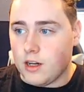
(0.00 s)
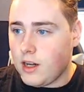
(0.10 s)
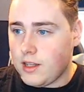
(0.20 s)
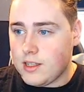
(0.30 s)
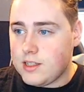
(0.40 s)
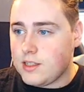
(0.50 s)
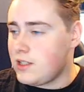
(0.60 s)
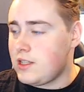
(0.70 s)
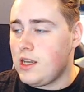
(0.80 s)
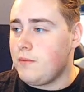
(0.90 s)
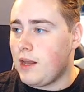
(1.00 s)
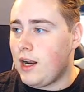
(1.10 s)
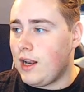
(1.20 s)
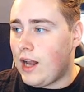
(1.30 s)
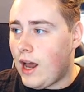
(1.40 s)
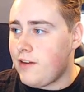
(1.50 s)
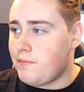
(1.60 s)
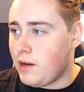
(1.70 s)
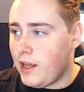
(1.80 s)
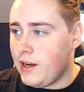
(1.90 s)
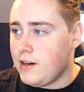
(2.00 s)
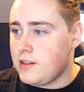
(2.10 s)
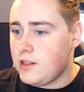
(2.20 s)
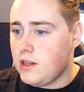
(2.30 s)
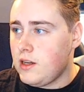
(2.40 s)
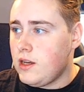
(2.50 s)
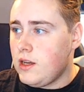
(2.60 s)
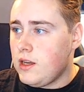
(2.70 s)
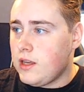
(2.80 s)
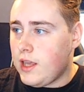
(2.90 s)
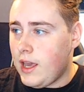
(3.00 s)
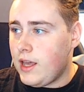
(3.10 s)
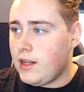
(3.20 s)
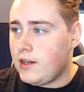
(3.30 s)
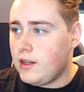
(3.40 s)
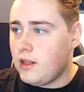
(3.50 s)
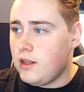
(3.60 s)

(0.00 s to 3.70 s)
Like this is a team that a lot of players can